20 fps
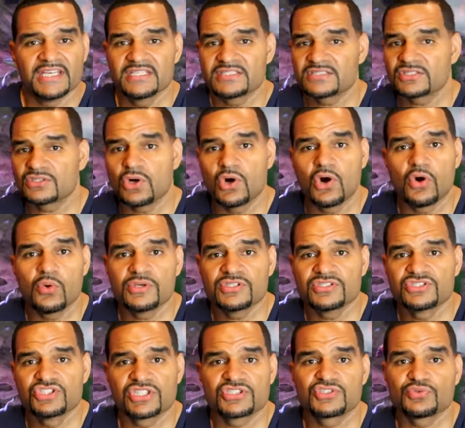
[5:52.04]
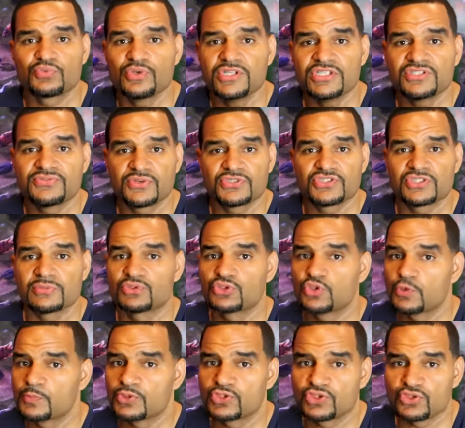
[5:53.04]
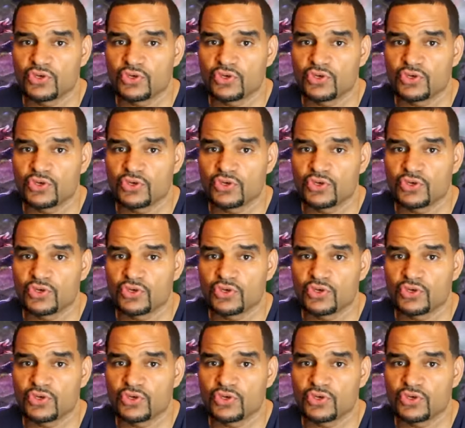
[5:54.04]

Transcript: It isn't always just reach for some super